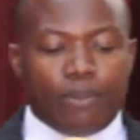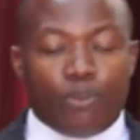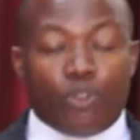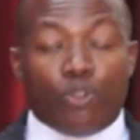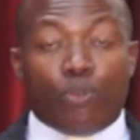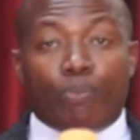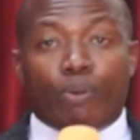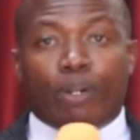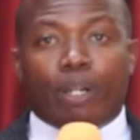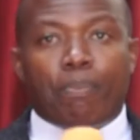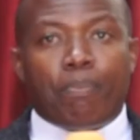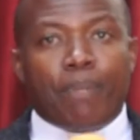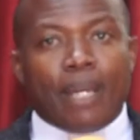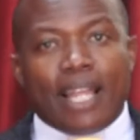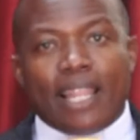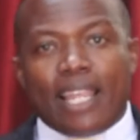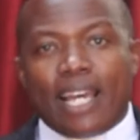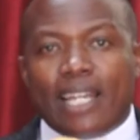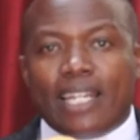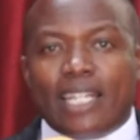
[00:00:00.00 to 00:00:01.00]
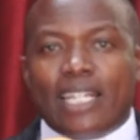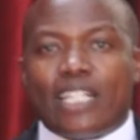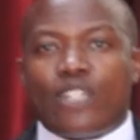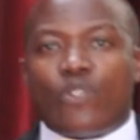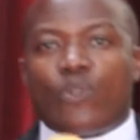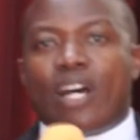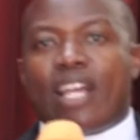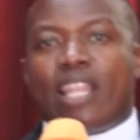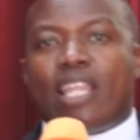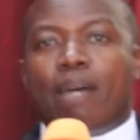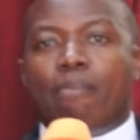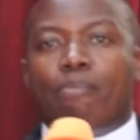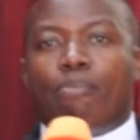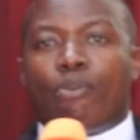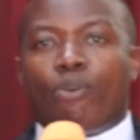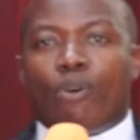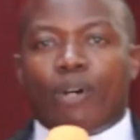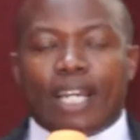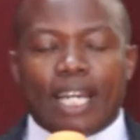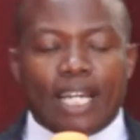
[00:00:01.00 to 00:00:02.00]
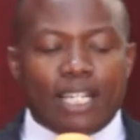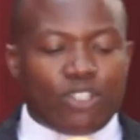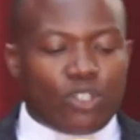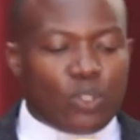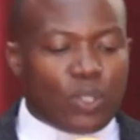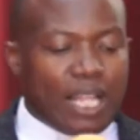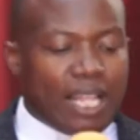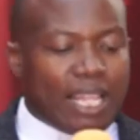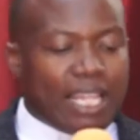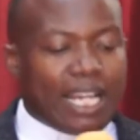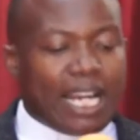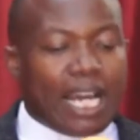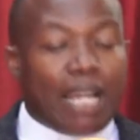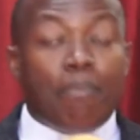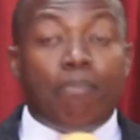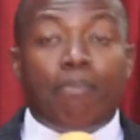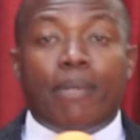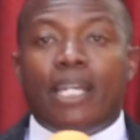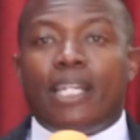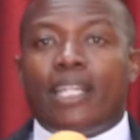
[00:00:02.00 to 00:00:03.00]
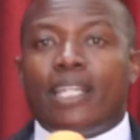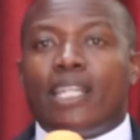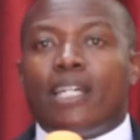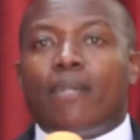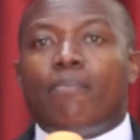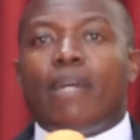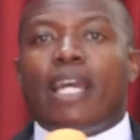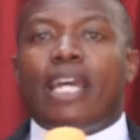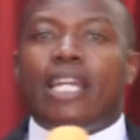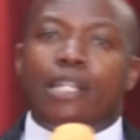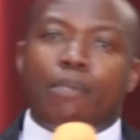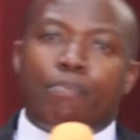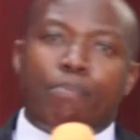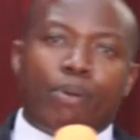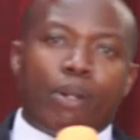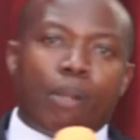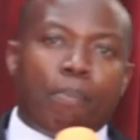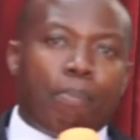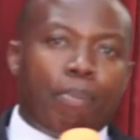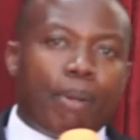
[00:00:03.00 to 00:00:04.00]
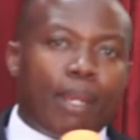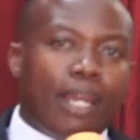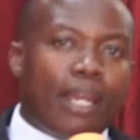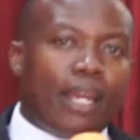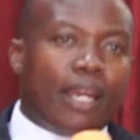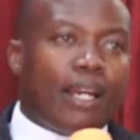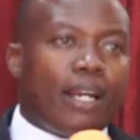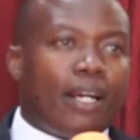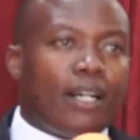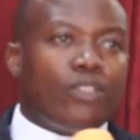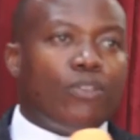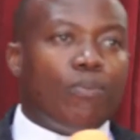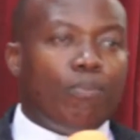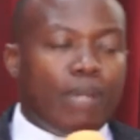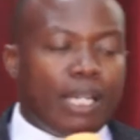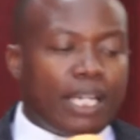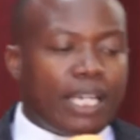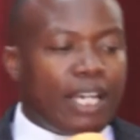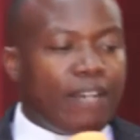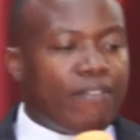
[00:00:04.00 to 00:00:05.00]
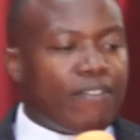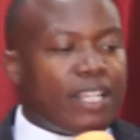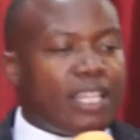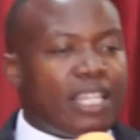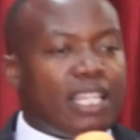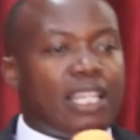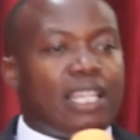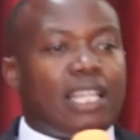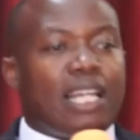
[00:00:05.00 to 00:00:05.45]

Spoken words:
to prepare their nets where they are broken so that they can mend them and prepare, make everything,